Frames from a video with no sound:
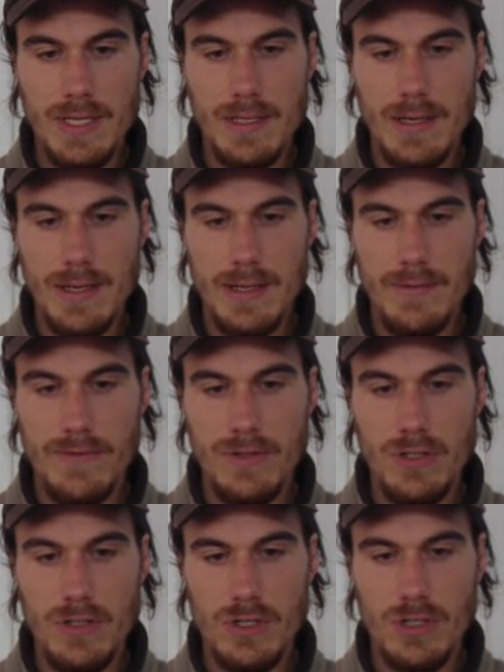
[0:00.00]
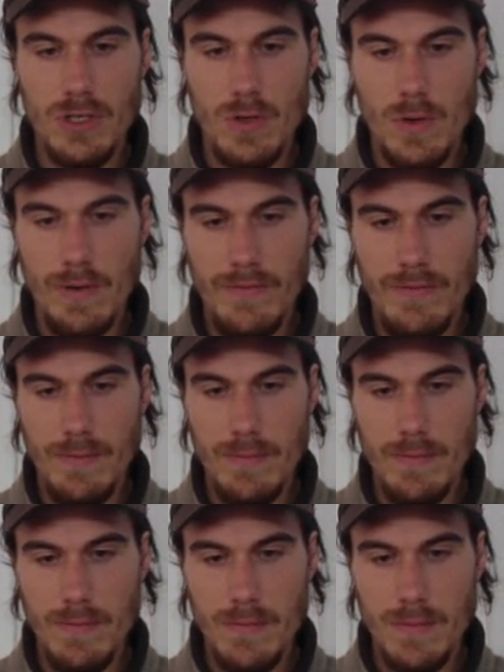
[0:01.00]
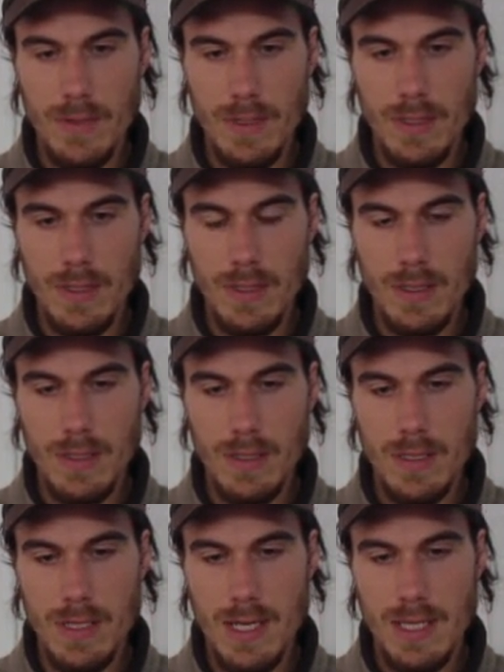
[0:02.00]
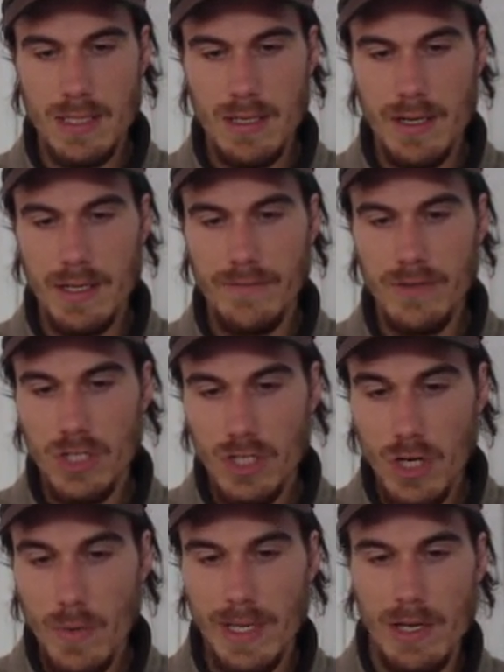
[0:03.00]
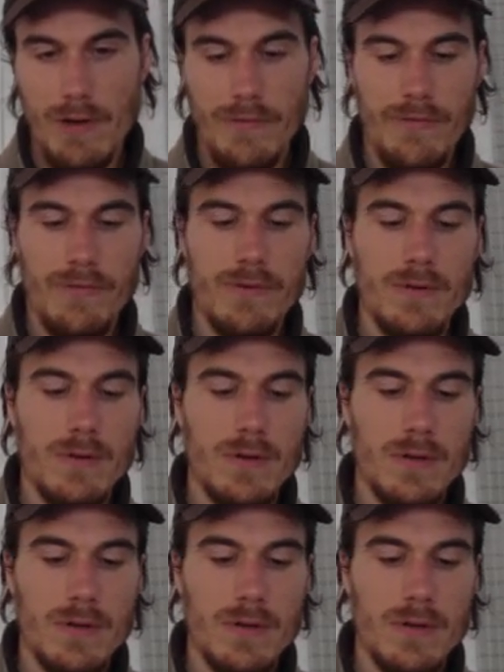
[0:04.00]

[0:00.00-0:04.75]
this kind of show off. Yeah, this kind of showing off.